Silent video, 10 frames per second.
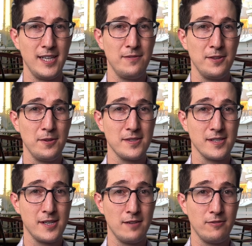even though this
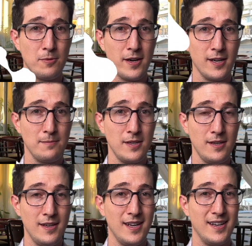is Coffee Break
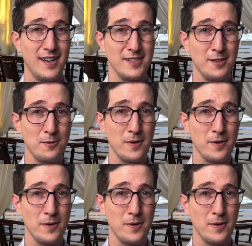MD, I don't